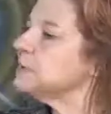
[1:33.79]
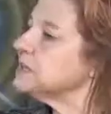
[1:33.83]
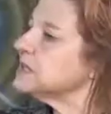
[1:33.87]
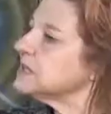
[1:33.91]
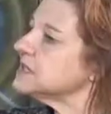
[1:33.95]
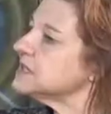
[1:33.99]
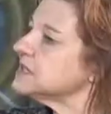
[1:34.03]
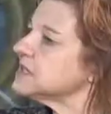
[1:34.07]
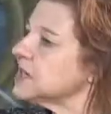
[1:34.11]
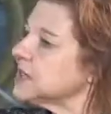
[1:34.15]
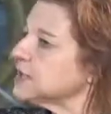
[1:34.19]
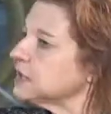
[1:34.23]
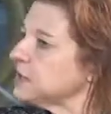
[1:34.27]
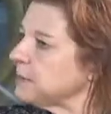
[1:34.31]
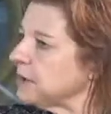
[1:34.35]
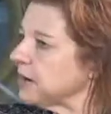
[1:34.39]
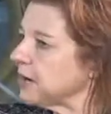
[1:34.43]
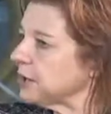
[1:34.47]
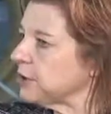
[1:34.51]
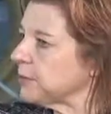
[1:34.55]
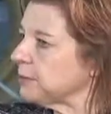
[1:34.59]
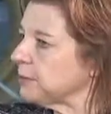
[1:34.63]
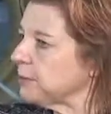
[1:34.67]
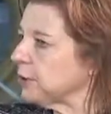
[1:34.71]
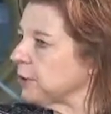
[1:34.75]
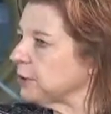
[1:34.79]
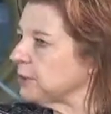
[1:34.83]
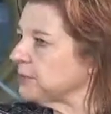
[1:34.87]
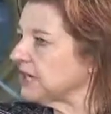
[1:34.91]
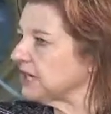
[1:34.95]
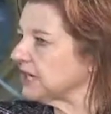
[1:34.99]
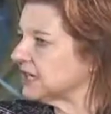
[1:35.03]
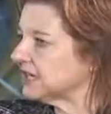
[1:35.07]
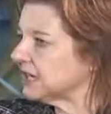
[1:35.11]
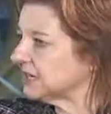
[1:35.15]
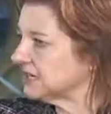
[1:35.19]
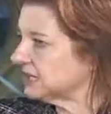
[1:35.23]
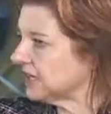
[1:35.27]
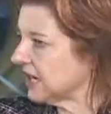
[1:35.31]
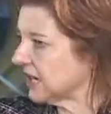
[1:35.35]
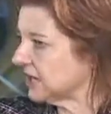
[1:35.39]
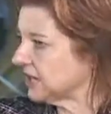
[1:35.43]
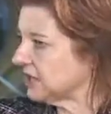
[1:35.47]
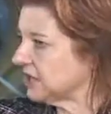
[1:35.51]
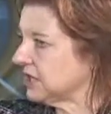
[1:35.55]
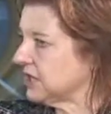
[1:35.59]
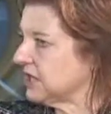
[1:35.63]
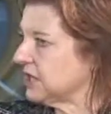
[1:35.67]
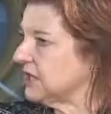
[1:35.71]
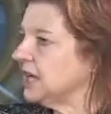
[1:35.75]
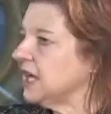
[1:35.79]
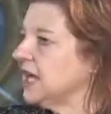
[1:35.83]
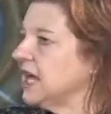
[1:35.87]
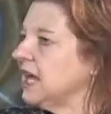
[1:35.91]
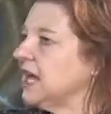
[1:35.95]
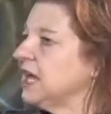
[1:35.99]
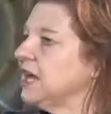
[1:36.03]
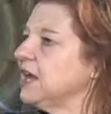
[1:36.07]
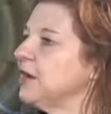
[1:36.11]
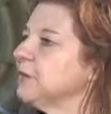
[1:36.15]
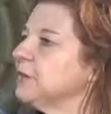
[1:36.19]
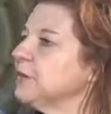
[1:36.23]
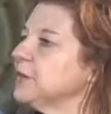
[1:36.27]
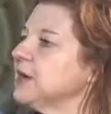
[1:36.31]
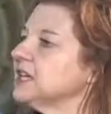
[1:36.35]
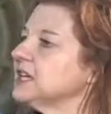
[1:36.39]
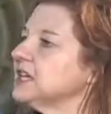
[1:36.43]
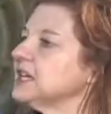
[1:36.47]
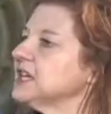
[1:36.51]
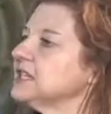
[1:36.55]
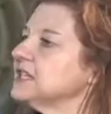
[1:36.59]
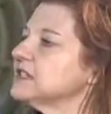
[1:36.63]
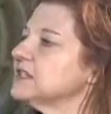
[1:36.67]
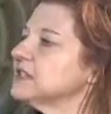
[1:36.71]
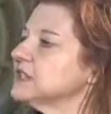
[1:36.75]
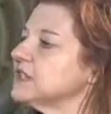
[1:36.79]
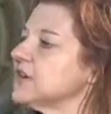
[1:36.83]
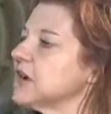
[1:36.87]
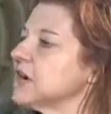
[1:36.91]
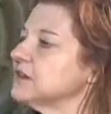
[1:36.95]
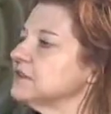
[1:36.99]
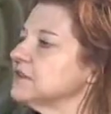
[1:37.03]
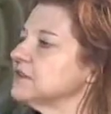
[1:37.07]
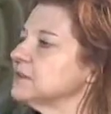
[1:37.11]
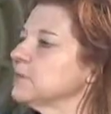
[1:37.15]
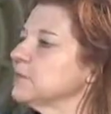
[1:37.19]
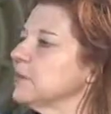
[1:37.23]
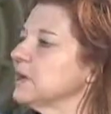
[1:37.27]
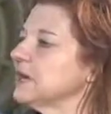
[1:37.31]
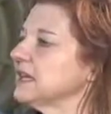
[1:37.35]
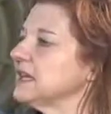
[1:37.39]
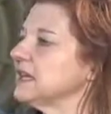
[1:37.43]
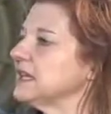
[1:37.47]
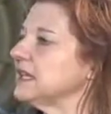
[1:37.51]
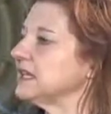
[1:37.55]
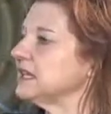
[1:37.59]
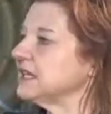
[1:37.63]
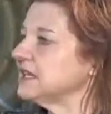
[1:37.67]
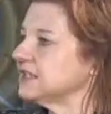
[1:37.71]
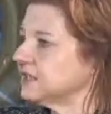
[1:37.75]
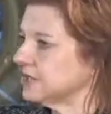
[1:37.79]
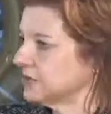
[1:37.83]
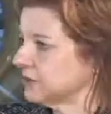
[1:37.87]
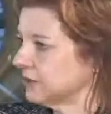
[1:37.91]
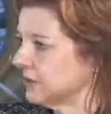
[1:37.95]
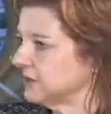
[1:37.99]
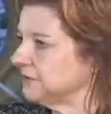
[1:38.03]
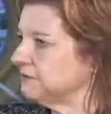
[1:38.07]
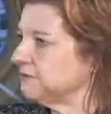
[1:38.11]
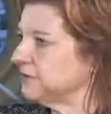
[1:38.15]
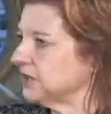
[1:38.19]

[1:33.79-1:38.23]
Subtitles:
but let's talk about your permanent collection. It really starts with the history of